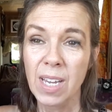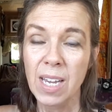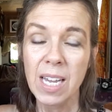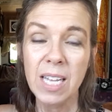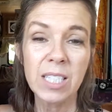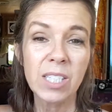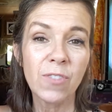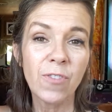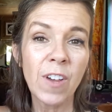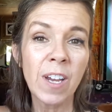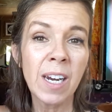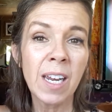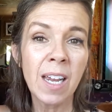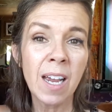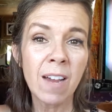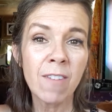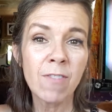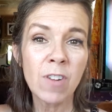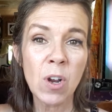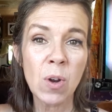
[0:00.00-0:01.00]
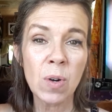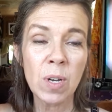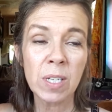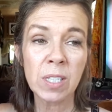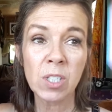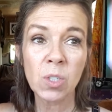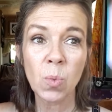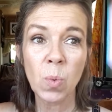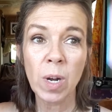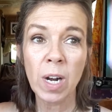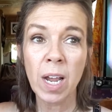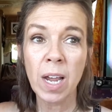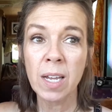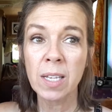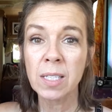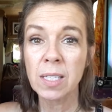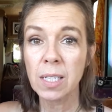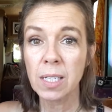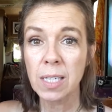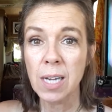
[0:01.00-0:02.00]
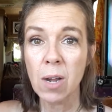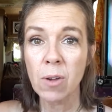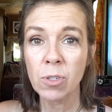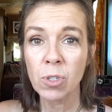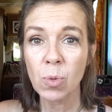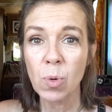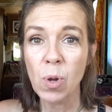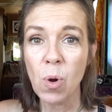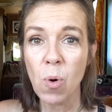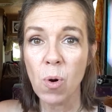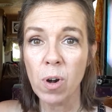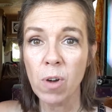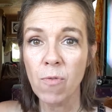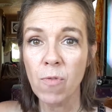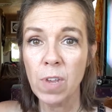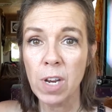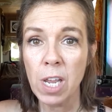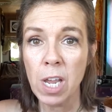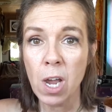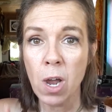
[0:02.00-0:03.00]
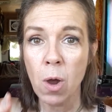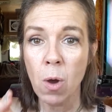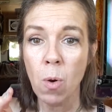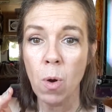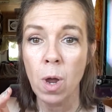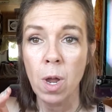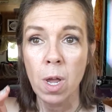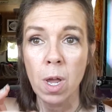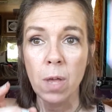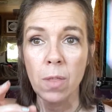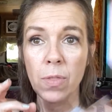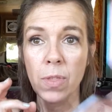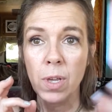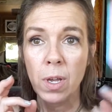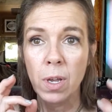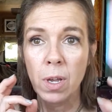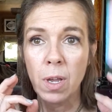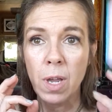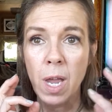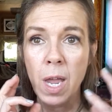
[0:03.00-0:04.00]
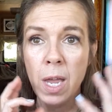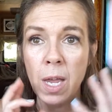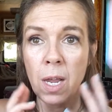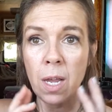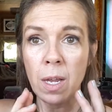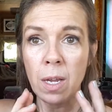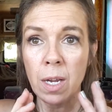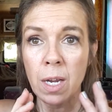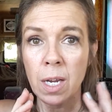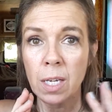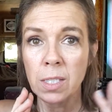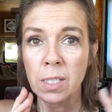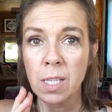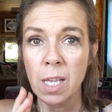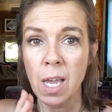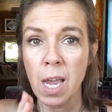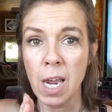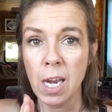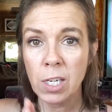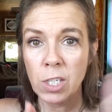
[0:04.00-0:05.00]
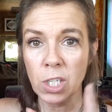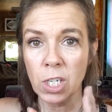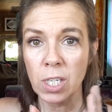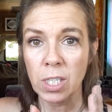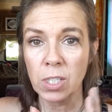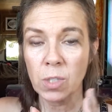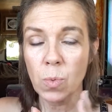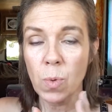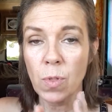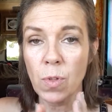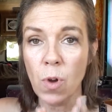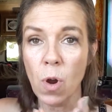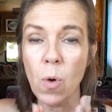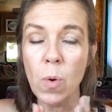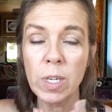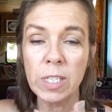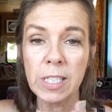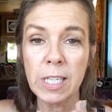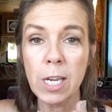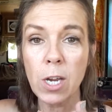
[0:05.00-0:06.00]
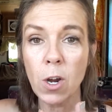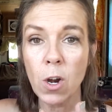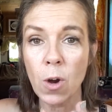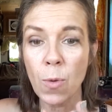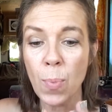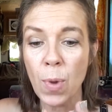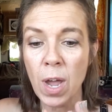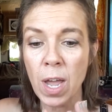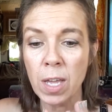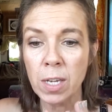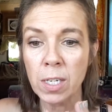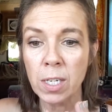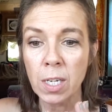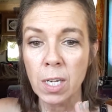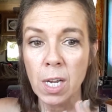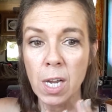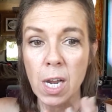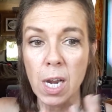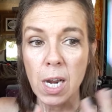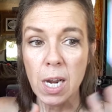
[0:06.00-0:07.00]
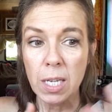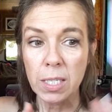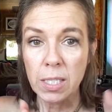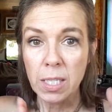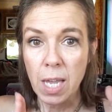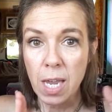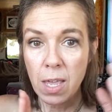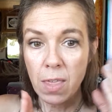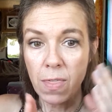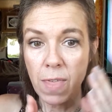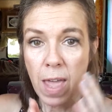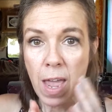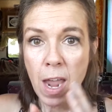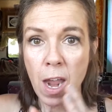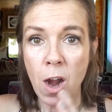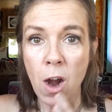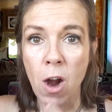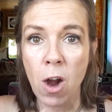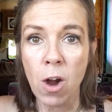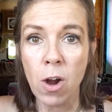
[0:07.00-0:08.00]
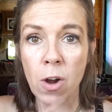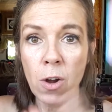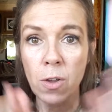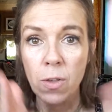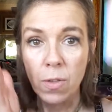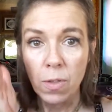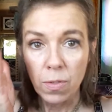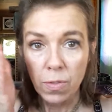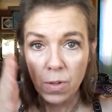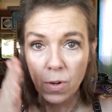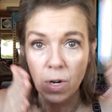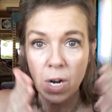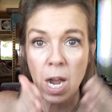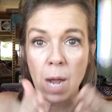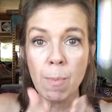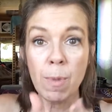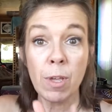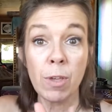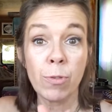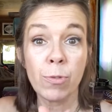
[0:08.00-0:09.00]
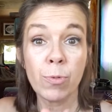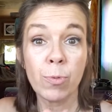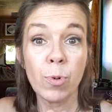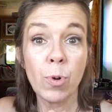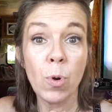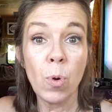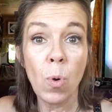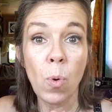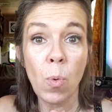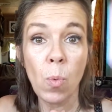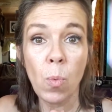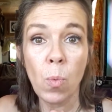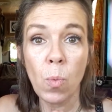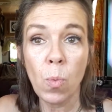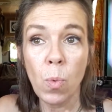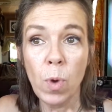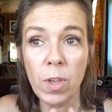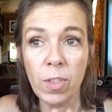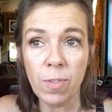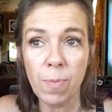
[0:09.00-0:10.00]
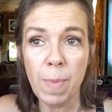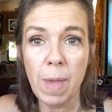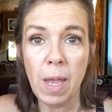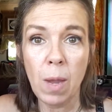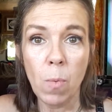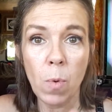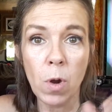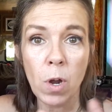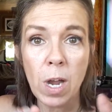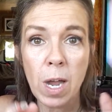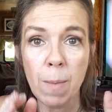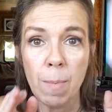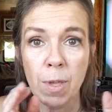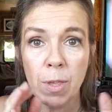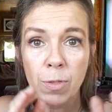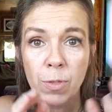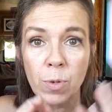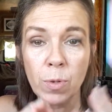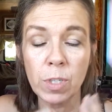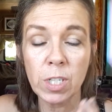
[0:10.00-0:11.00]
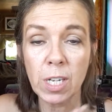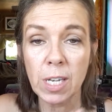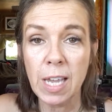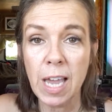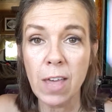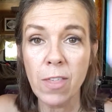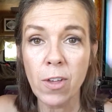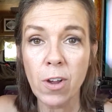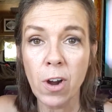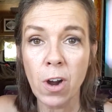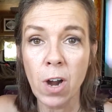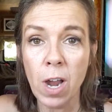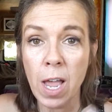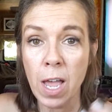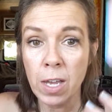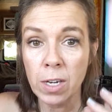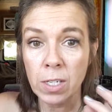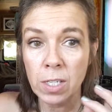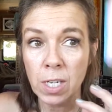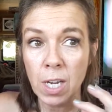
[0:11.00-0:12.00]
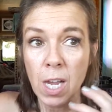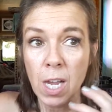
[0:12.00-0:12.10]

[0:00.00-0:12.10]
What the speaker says: It's funny, I've noticed when I sit down to record a video, because the ancients, well, they're always here, but it's like they're coming through with me. We're coming through together, and